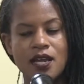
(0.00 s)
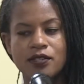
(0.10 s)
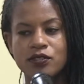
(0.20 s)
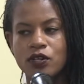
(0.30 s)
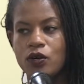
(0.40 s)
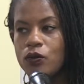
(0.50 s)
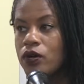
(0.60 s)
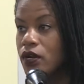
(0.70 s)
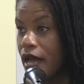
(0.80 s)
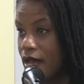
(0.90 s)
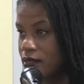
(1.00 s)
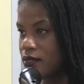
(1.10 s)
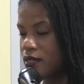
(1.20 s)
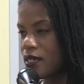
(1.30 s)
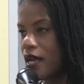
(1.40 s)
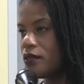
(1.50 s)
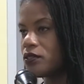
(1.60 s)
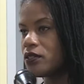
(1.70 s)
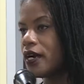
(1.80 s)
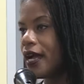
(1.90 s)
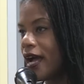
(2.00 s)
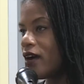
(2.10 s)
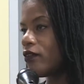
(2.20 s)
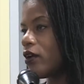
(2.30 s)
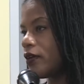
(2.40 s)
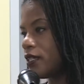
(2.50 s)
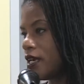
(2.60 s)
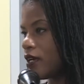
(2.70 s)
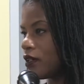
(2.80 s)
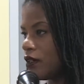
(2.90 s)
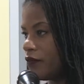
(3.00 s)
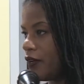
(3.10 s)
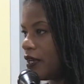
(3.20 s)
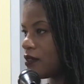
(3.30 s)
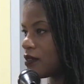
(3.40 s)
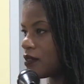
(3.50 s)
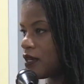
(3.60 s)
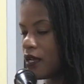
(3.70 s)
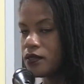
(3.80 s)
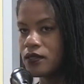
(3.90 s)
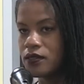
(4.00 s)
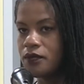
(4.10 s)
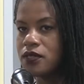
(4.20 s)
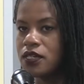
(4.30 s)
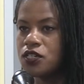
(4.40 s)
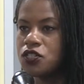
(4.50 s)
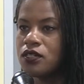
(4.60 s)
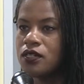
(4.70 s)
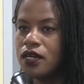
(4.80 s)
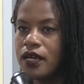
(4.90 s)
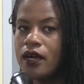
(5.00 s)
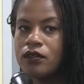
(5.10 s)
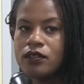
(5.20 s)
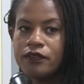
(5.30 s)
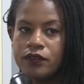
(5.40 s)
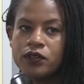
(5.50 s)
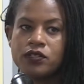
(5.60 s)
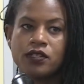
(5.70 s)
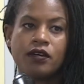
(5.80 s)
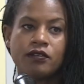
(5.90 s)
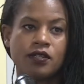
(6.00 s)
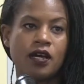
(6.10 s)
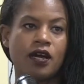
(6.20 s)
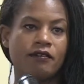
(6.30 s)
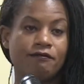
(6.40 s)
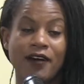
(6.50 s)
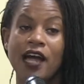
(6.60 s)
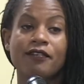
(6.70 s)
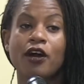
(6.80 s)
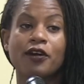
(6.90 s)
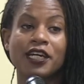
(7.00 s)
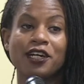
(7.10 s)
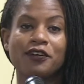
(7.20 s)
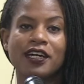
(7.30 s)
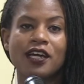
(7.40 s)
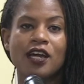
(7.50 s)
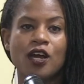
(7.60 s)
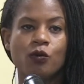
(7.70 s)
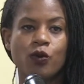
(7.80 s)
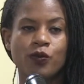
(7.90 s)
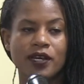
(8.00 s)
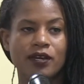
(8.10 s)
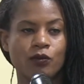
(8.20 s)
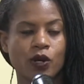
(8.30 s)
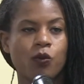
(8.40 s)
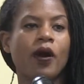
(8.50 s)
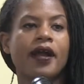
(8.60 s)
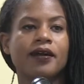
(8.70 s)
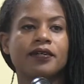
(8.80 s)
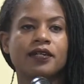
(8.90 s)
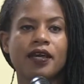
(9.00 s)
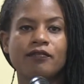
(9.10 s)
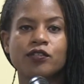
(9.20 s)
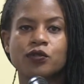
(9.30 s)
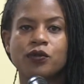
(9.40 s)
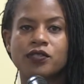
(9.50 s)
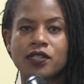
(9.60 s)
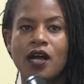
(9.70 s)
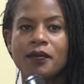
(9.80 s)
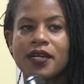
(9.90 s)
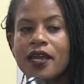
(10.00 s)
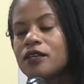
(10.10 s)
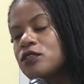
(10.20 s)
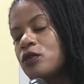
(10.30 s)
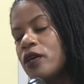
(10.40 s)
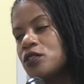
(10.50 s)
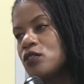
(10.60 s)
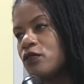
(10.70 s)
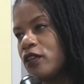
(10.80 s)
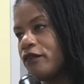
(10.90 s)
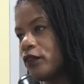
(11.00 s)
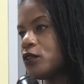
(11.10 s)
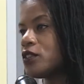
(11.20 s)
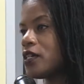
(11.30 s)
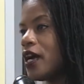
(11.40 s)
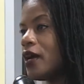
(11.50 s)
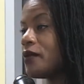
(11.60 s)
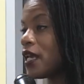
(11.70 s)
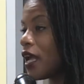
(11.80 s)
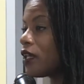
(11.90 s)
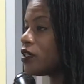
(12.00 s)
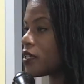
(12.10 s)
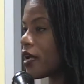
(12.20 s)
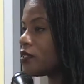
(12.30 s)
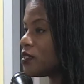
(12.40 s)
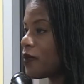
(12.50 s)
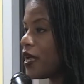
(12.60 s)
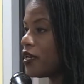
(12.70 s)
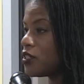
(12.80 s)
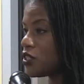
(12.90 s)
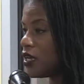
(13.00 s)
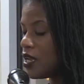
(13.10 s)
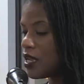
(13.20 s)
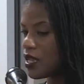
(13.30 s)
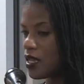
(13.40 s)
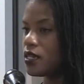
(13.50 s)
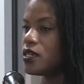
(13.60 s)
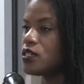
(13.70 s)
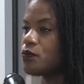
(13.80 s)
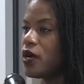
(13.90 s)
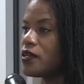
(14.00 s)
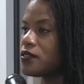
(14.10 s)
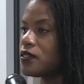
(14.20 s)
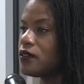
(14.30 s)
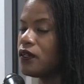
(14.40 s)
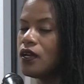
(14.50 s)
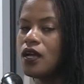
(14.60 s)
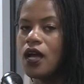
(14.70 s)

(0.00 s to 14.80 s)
And so, as a city councilor, I have already taken on fights against the substation. I held the first 5-hour hearing where we required Eversource to come and answer questions for the first time in English and Spanish in East Boston.